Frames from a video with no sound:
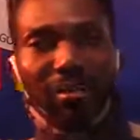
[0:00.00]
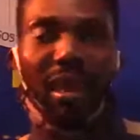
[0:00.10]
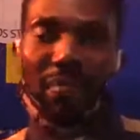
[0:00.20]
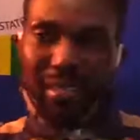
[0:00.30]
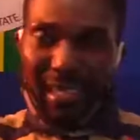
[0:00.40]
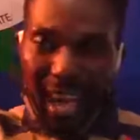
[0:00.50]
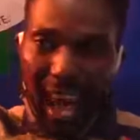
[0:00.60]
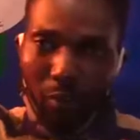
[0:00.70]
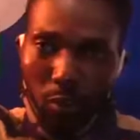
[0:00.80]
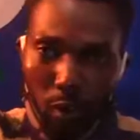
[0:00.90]
That means they
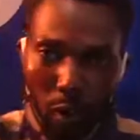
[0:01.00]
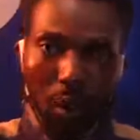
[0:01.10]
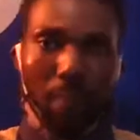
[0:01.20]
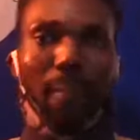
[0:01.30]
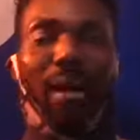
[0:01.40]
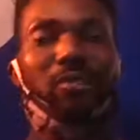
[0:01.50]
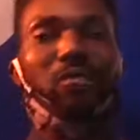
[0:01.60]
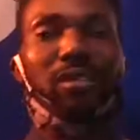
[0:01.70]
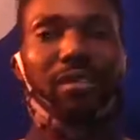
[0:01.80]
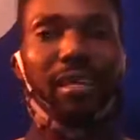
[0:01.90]
have to come back to
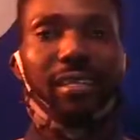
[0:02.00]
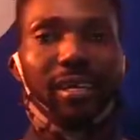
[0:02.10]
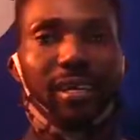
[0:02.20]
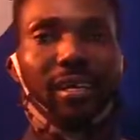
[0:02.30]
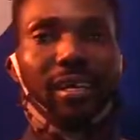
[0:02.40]
the center.